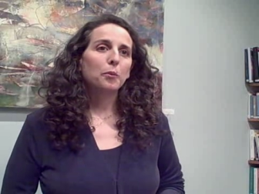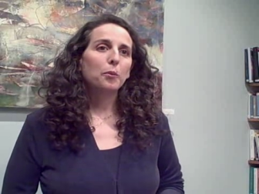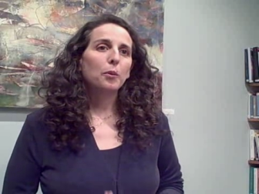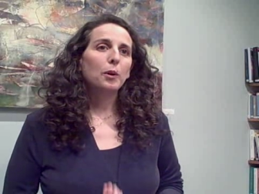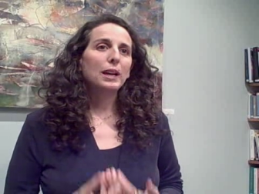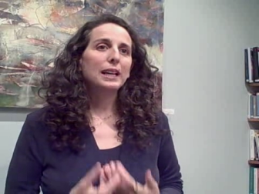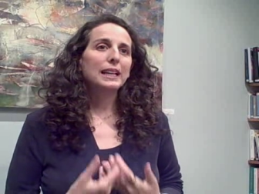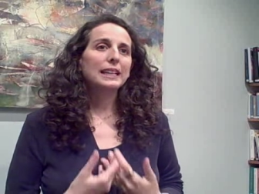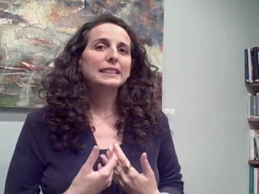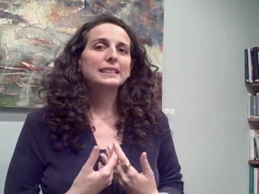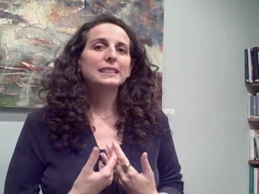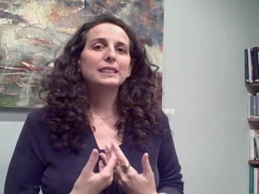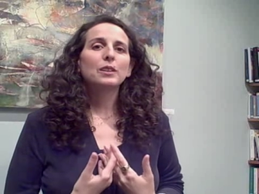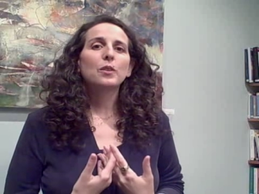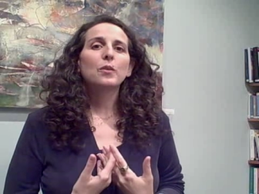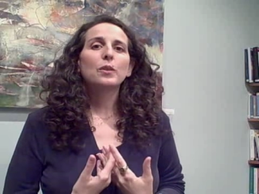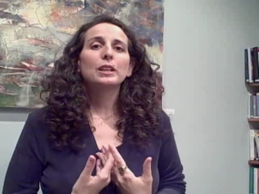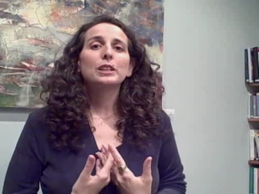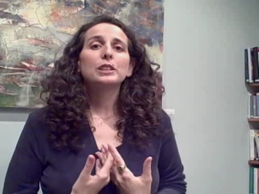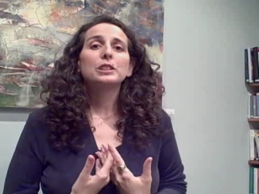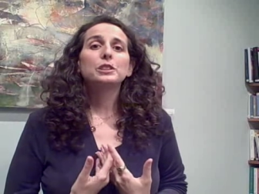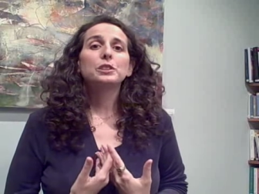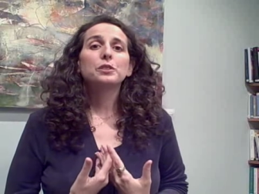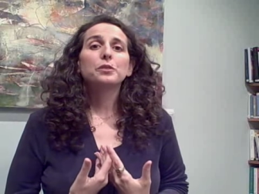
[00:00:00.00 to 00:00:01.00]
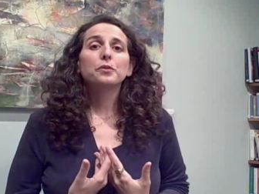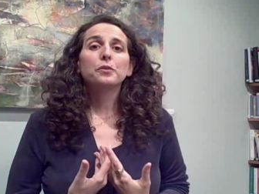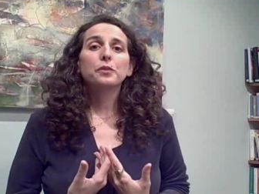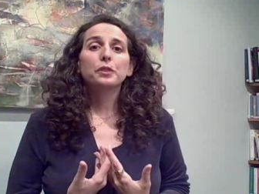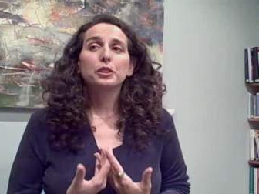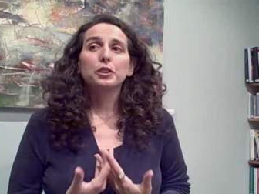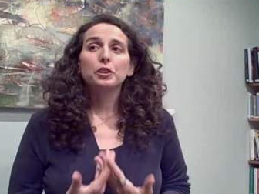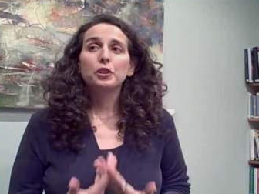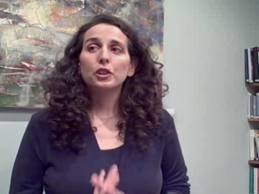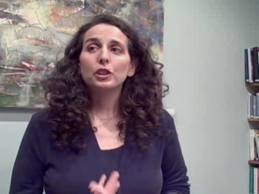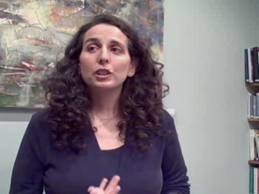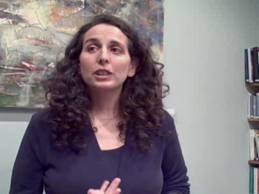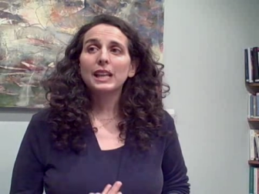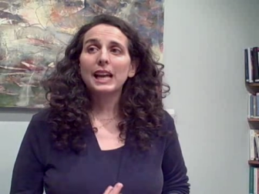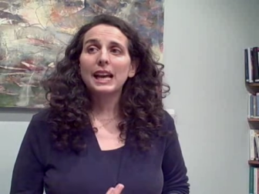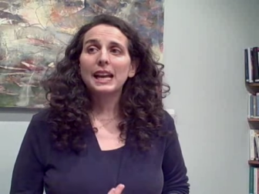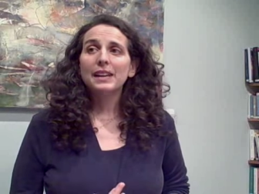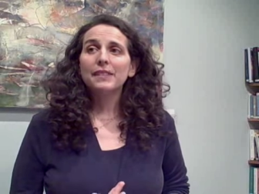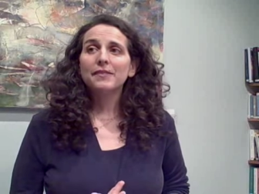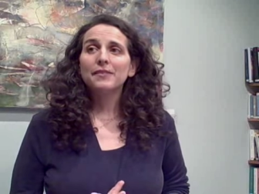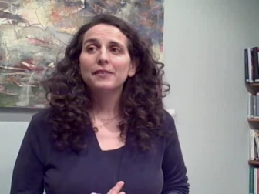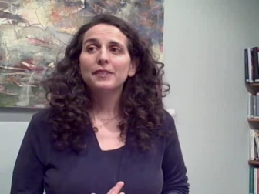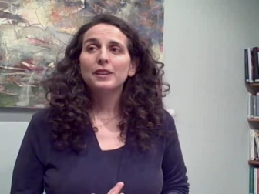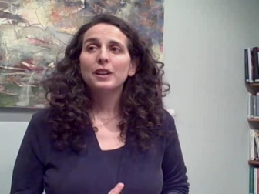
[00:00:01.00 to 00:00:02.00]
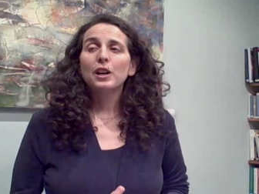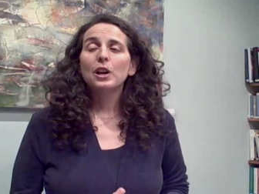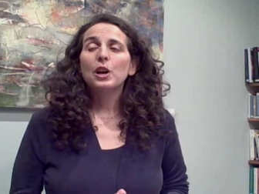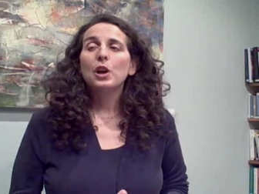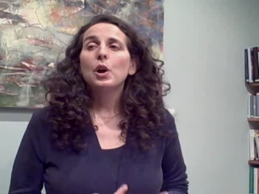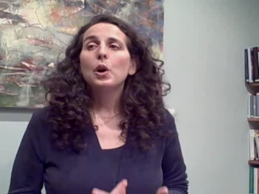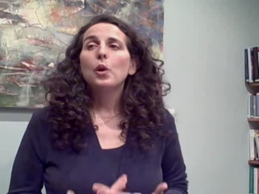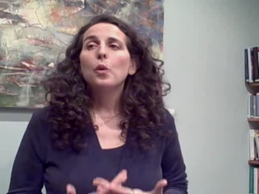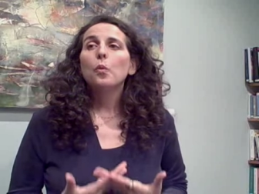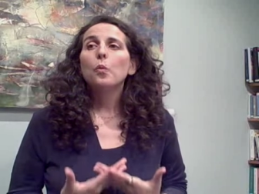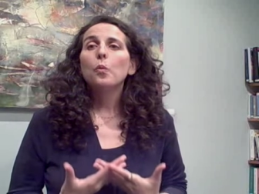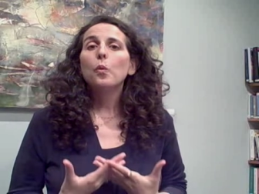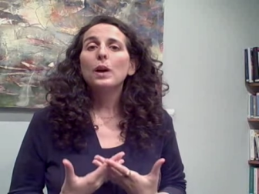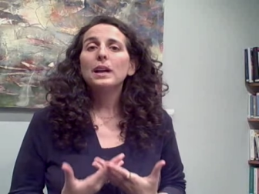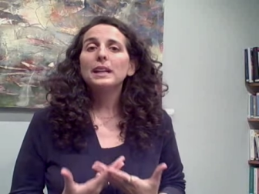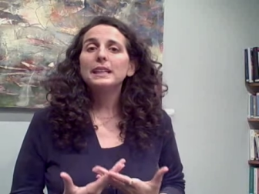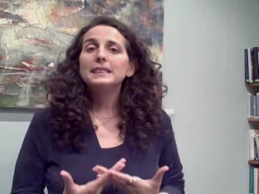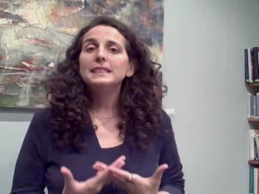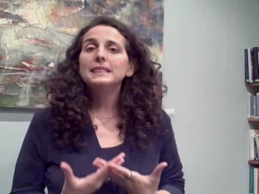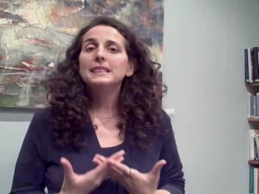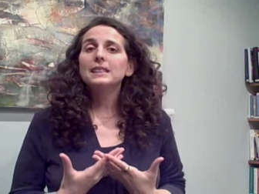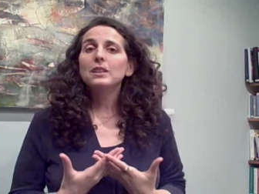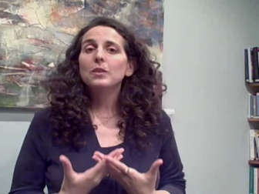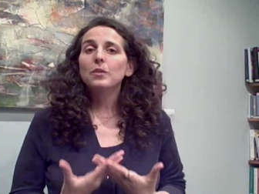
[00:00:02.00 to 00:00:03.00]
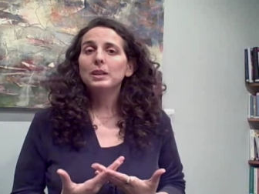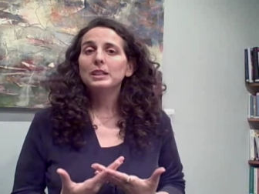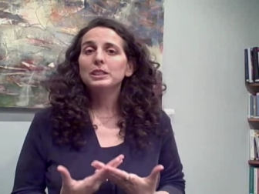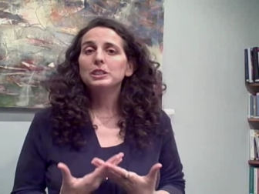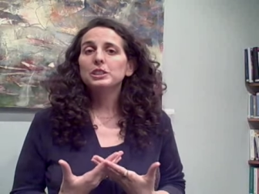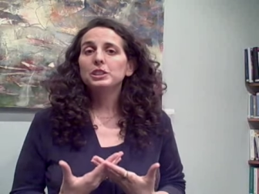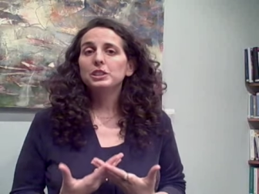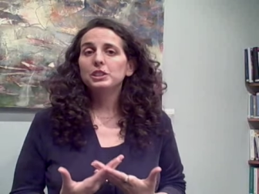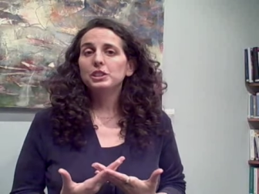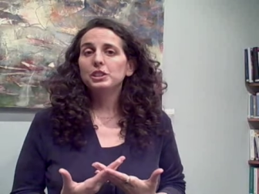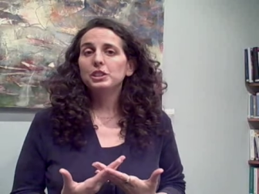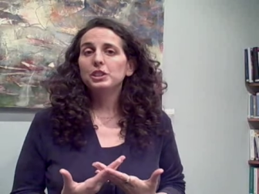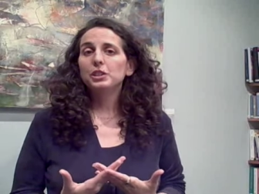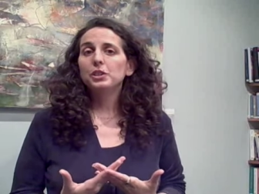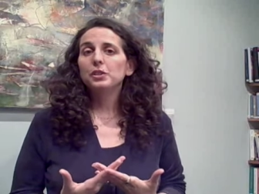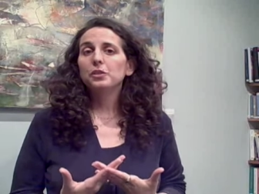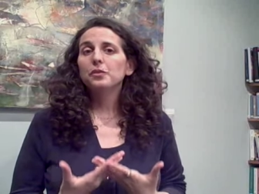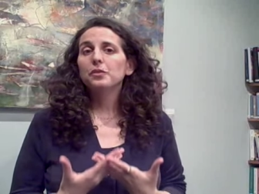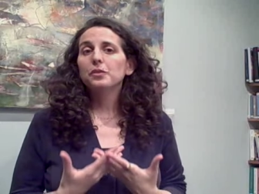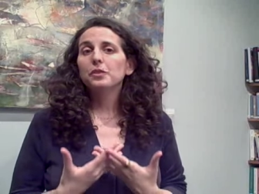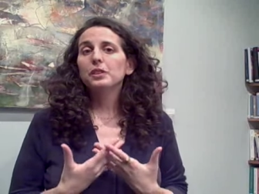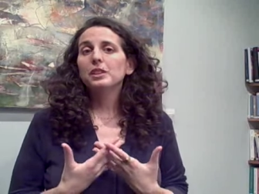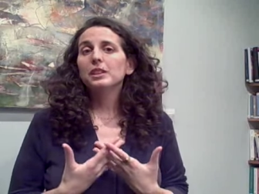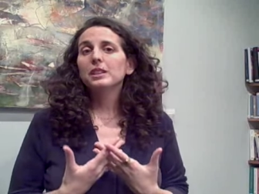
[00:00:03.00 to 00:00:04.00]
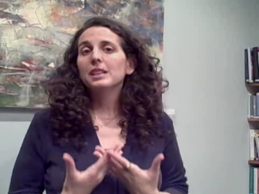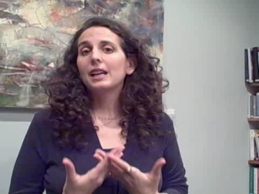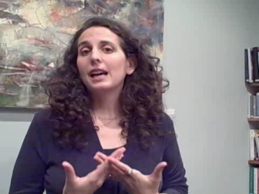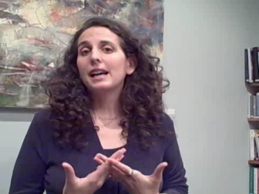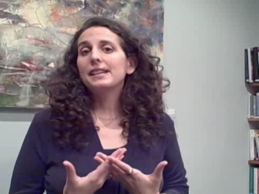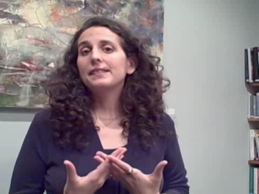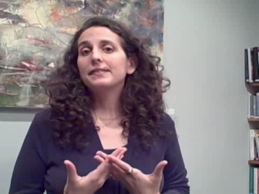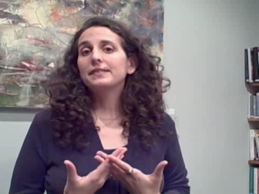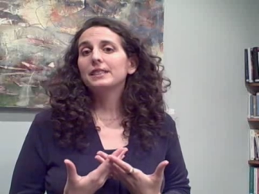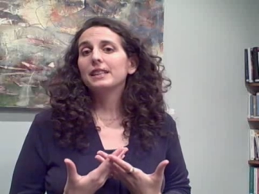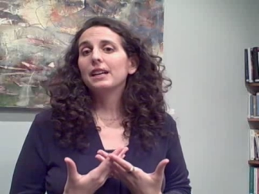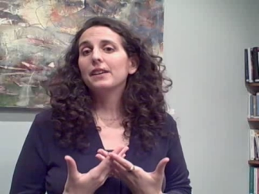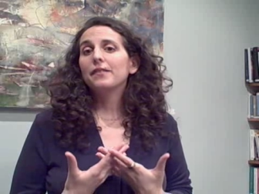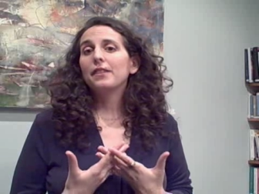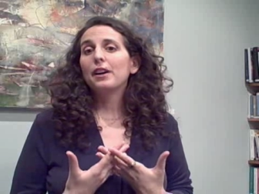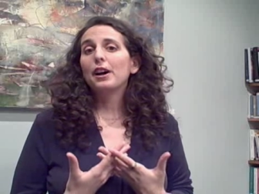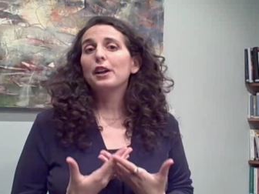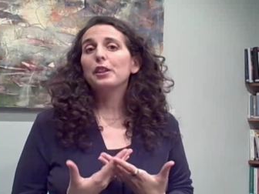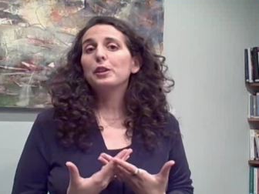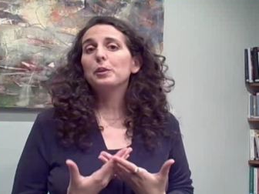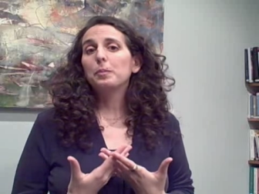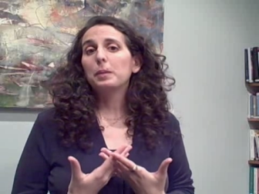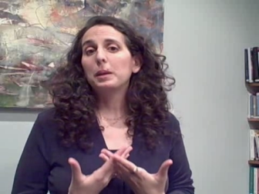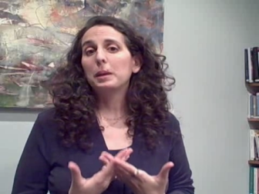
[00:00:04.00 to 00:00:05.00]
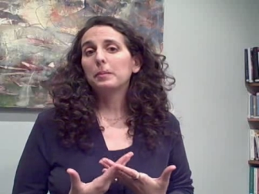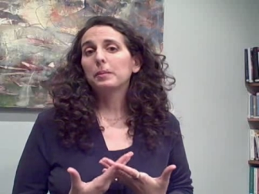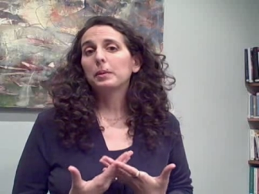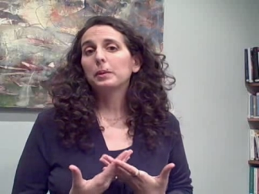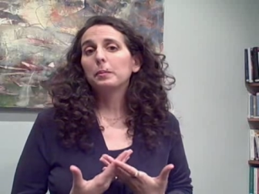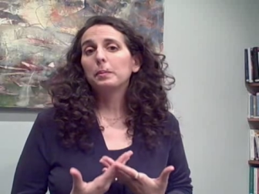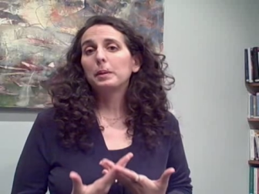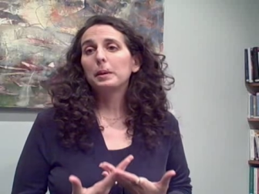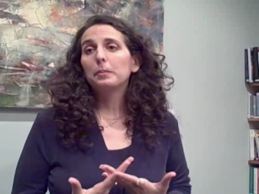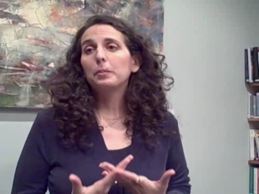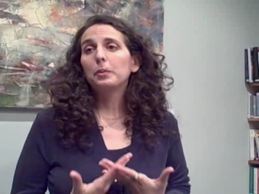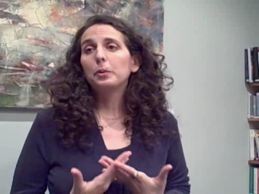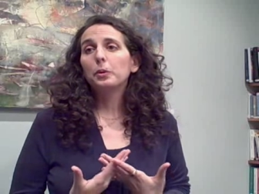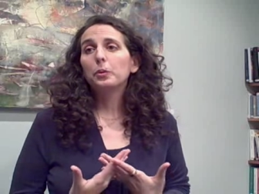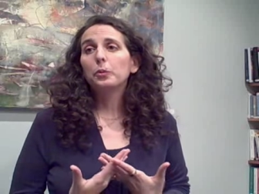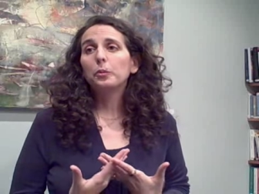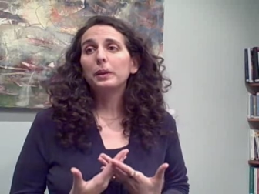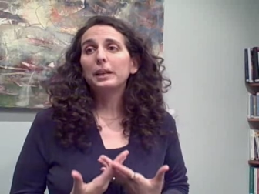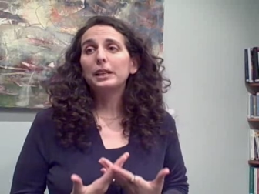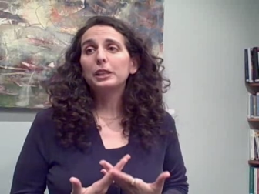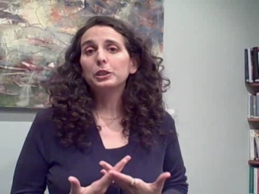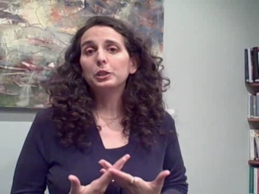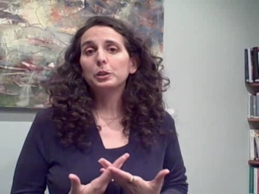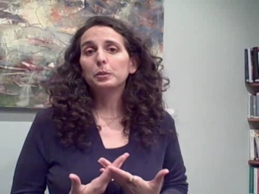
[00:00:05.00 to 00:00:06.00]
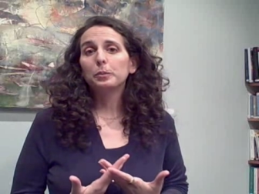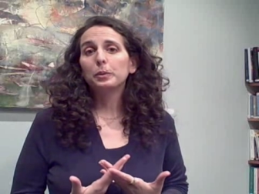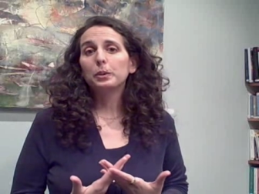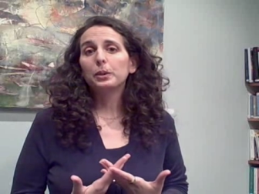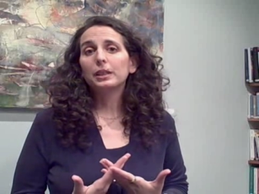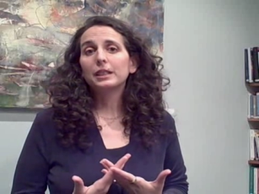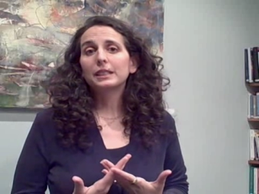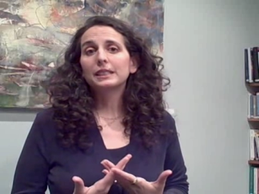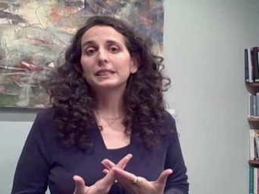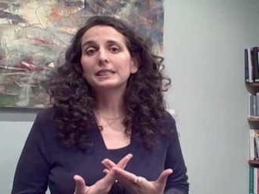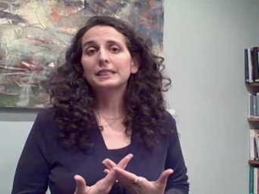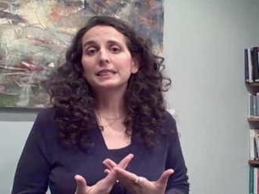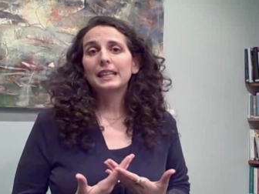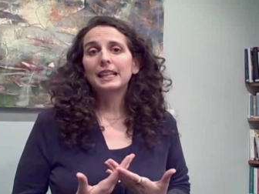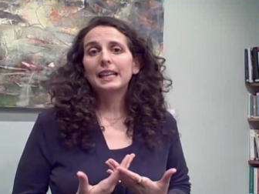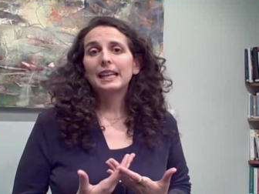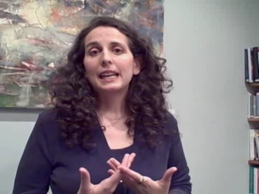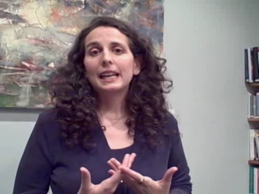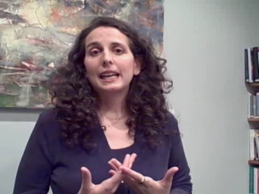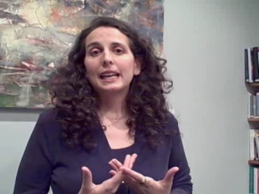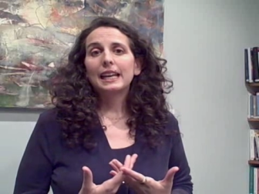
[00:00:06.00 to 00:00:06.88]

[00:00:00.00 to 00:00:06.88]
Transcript: What is it going to do for your life? What is it going to do for the lives of other people, the people who read your books?